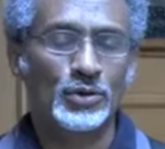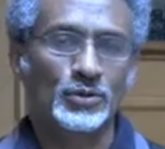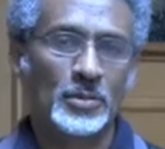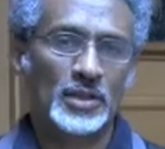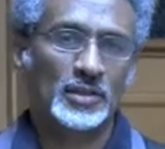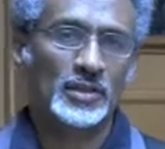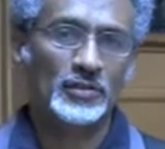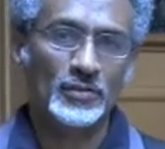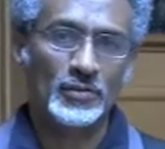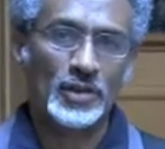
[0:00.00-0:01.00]
respect
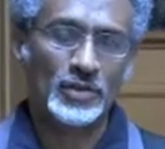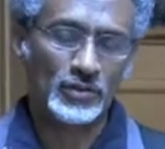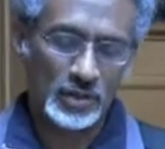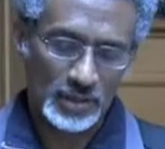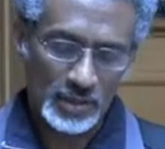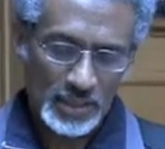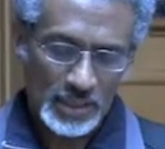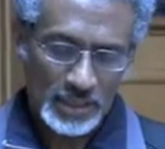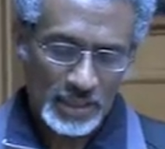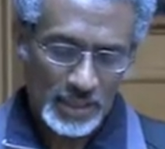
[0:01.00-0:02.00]
his invitation
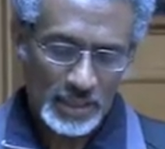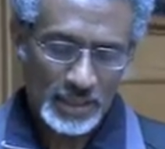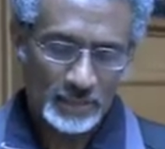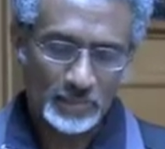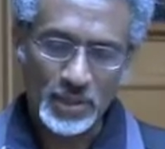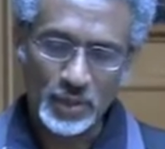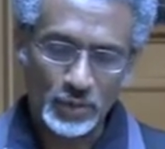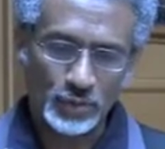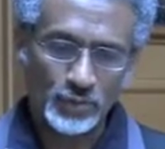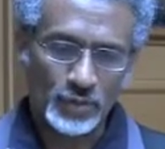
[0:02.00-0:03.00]

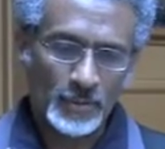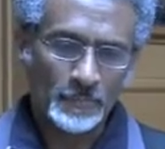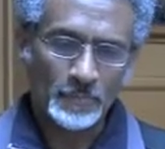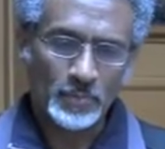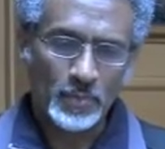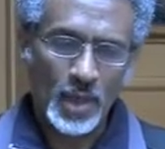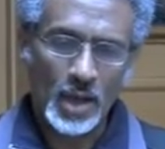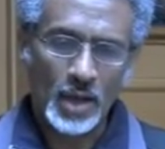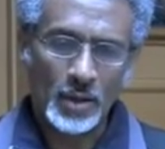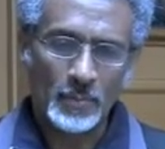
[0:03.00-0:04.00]
because
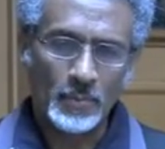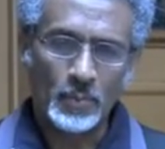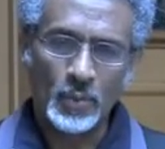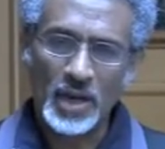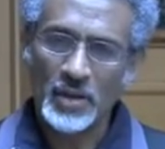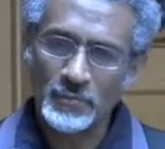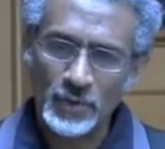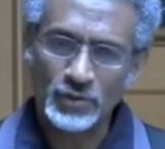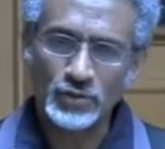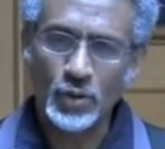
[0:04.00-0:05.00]
when I
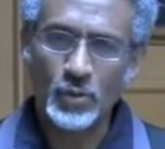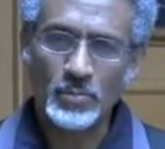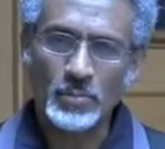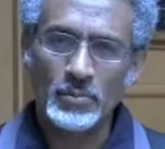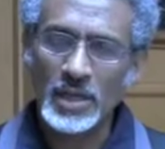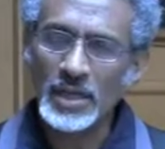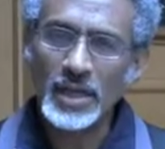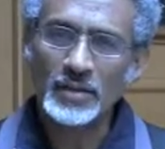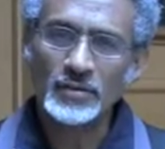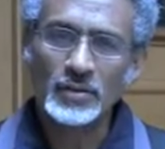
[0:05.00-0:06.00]
first saw
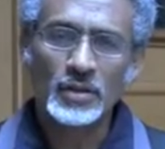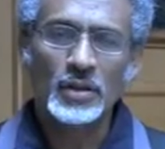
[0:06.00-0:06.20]
Milkias,